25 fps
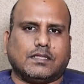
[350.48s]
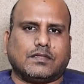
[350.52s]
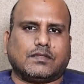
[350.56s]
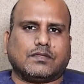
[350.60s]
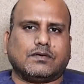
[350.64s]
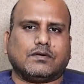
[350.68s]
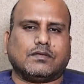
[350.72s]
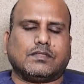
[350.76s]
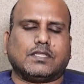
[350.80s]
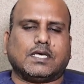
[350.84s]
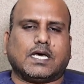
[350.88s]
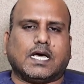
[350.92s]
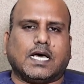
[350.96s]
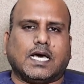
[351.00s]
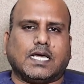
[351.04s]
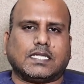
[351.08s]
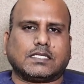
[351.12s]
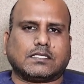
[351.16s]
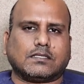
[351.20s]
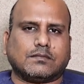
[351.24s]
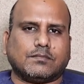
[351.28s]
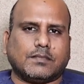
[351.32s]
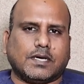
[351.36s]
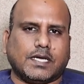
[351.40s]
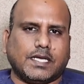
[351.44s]
So the
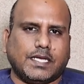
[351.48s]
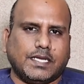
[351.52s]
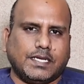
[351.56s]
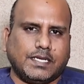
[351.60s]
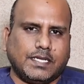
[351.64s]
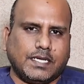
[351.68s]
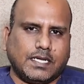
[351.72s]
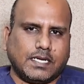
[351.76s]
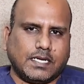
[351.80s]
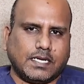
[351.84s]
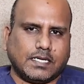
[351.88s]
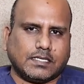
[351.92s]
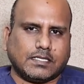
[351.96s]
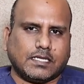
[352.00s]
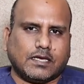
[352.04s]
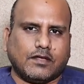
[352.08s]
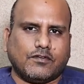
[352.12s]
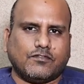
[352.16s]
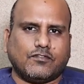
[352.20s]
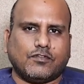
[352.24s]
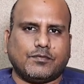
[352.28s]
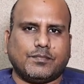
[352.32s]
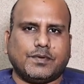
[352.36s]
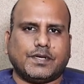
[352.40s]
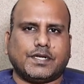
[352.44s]
asthma inhalers
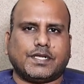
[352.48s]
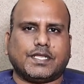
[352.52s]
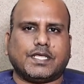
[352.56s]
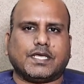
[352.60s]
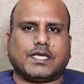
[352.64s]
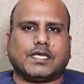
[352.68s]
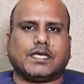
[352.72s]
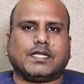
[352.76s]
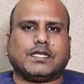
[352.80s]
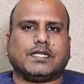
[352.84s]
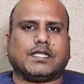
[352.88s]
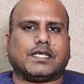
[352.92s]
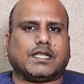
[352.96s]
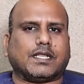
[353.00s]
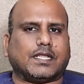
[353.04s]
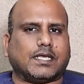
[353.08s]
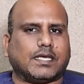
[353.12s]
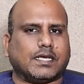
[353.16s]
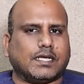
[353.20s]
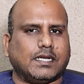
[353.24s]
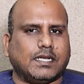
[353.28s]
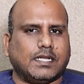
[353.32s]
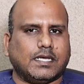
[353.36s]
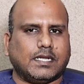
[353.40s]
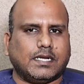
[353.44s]
have to be taken
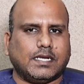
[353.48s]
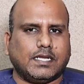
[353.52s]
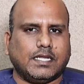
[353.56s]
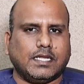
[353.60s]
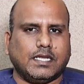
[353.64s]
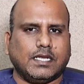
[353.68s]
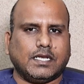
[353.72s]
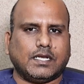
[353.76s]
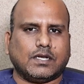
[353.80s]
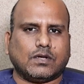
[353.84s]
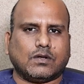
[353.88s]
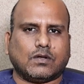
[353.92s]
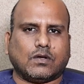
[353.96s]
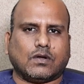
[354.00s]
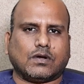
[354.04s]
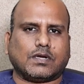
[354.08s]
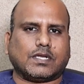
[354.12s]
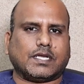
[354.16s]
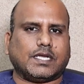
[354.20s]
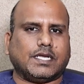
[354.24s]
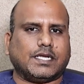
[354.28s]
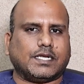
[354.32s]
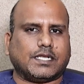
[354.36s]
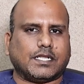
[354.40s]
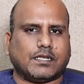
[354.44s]
regularly, not
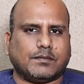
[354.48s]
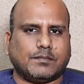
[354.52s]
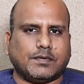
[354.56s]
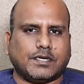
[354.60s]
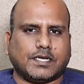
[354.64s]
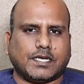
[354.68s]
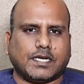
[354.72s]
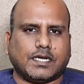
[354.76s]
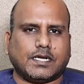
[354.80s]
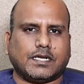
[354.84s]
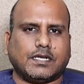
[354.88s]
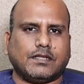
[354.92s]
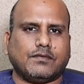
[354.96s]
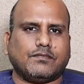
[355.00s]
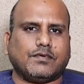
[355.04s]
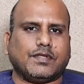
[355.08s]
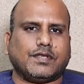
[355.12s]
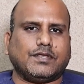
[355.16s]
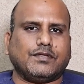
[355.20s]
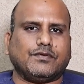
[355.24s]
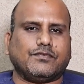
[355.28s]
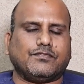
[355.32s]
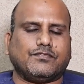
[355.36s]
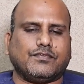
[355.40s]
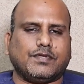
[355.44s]
intermittently,
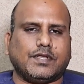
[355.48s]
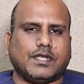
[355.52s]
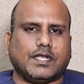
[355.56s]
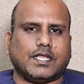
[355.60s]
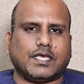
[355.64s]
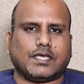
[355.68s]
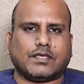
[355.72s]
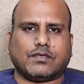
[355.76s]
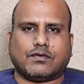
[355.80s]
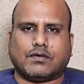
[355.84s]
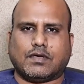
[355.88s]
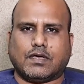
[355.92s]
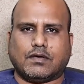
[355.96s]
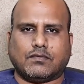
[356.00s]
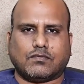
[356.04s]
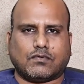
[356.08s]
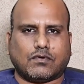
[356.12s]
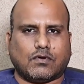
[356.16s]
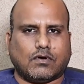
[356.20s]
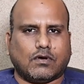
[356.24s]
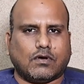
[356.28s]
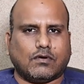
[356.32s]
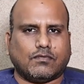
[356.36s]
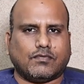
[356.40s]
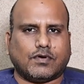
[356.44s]
when you feel like you have
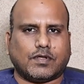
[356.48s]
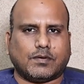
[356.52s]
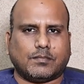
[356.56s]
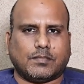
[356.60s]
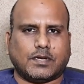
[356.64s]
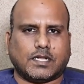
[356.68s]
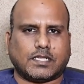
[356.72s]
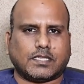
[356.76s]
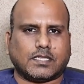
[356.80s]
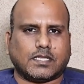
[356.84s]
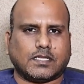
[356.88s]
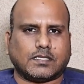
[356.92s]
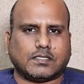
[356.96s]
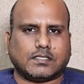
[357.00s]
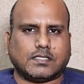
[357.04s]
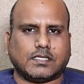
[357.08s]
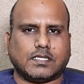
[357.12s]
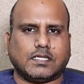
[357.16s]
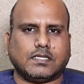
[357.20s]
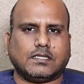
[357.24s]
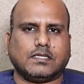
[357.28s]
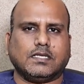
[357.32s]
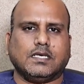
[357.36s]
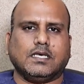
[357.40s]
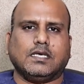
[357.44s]
cough or
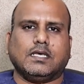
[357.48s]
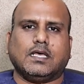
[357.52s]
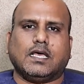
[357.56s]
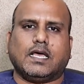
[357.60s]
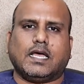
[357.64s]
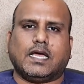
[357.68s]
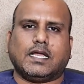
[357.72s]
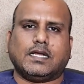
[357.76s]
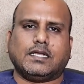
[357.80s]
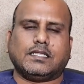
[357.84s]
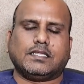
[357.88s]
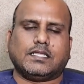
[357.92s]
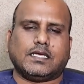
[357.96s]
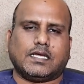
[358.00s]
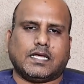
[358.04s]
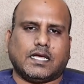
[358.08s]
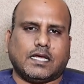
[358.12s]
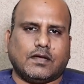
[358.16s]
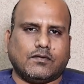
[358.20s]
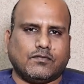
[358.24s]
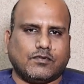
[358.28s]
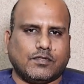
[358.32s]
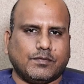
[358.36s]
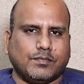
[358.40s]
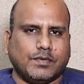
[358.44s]
breathlessness, and they
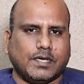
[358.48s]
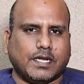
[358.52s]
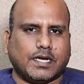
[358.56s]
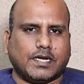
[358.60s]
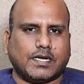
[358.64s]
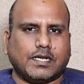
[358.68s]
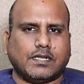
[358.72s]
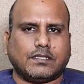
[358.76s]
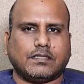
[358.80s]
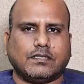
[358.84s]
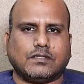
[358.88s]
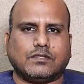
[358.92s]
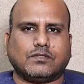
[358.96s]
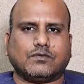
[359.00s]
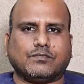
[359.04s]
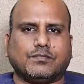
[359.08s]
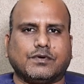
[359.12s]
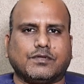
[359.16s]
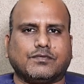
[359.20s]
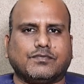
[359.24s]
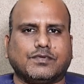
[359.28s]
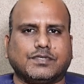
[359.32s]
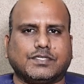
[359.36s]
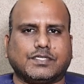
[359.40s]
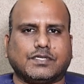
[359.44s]
have to be under the
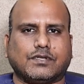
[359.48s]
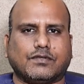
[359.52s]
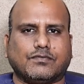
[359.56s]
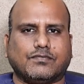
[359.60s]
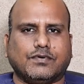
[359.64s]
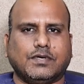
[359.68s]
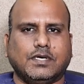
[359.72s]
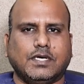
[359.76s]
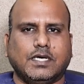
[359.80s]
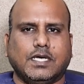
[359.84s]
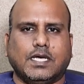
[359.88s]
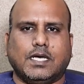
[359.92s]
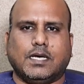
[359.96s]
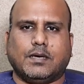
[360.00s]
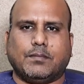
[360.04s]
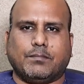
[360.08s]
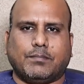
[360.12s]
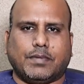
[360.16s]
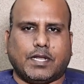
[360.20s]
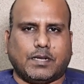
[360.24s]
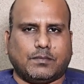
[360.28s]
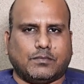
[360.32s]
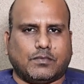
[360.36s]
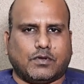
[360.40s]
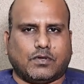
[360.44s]
supervision of a
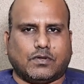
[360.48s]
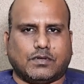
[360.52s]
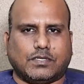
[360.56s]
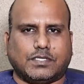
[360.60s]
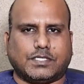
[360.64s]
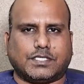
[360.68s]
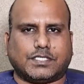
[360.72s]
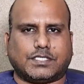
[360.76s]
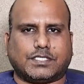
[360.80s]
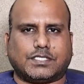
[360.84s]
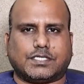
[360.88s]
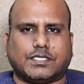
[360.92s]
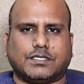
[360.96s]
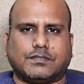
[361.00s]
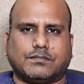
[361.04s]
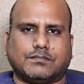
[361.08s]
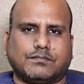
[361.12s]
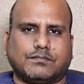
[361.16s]
pulmonologist.